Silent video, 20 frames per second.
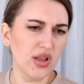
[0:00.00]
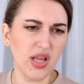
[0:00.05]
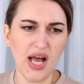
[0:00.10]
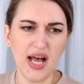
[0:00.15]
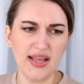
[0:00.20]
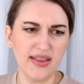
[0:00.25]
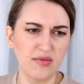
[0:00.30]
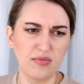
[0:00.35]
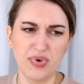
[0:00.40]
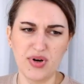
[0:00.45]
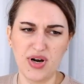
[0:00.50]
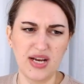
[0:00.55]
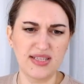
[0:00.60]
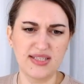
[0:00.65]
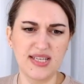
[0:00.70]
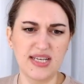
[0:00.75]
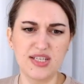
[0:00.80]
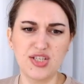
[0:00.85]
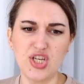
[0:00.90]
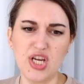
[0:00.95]
other
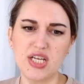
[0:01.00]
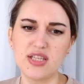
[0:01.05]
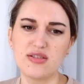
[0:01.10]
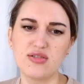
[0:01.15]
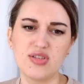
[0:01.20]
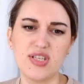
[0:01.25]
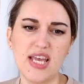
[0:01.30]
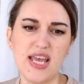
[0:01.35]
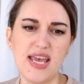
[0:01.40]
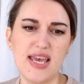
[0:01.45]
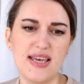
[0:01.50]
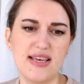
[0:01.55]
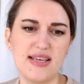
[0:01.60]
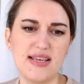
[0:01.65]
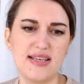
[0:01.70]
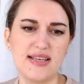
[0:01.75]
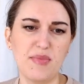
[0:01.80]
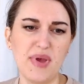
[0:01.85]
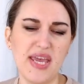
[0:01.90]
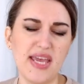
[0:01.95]
brands I checked today
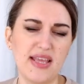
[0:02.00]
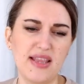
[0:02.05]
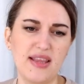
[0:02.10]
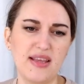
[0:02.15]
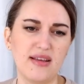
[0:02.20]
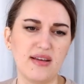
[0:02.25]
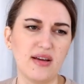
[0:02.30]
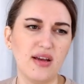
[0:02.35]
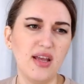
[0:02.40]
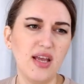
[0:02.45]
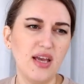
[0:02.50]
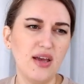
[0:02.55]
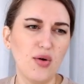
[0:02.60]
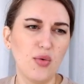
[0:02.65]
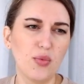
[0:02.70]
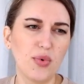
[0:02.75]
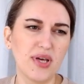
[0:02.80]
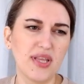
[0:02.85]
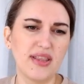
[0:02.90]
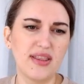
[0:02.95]
is made
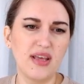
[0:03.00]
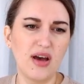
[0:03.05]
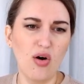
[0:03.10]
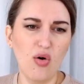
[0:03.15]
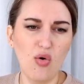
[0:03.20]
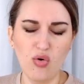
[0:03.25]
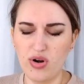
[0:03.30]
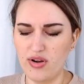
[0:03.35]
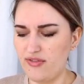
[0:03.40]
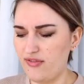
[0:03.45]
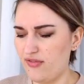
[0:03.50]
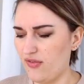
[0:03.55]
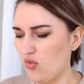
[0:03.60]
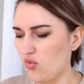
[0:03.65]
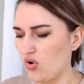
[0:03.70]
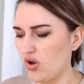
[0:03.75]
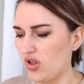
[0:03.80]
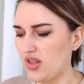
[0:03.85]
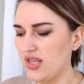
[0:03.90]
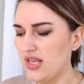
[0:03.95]
with olive
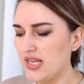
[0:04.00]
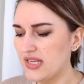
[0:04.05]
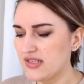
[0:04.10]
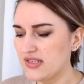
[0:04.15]
oil.